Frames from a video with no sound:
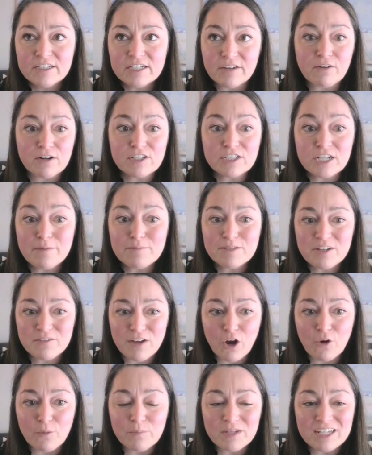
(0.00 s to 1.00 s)
different types of
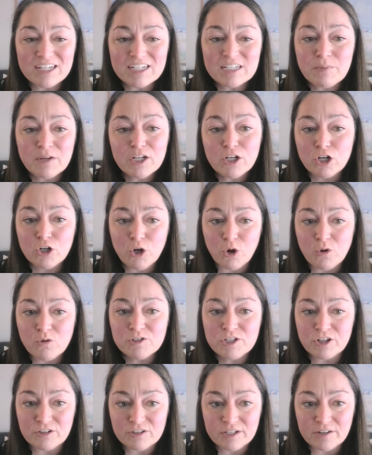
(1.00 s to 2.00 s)
LPs, but your
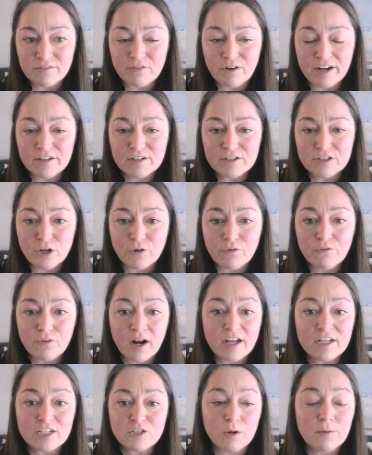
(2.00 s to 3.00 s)
goals are different. So
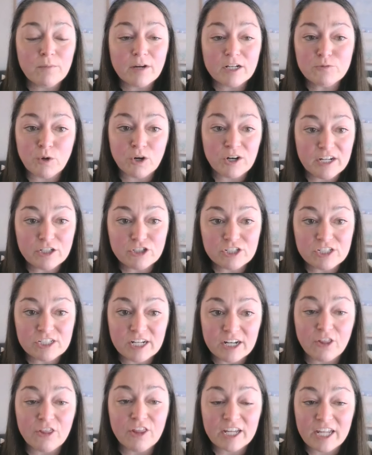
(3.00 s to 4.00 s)
for us, we're much more
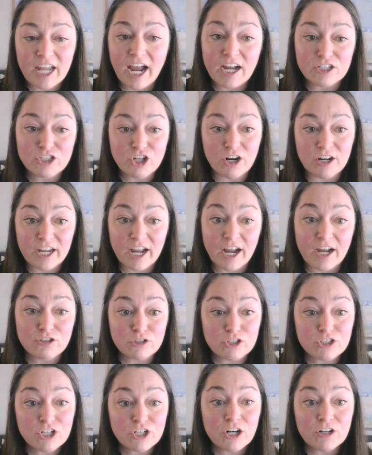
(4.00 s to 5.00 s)
interested on the cash on
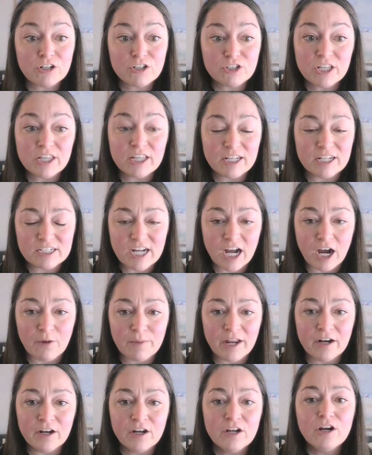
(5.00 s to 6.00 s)
cash return to the
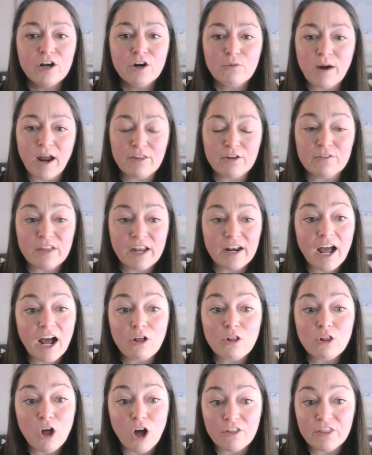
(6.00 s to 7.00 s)
endowment rather than
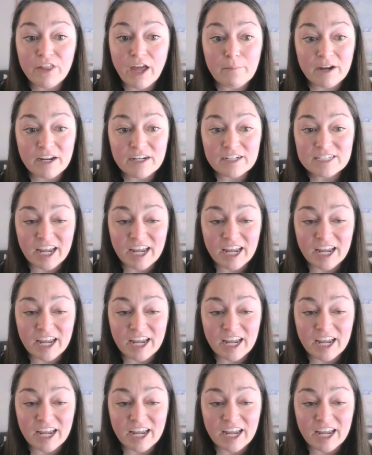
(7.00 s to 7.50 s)
how long that might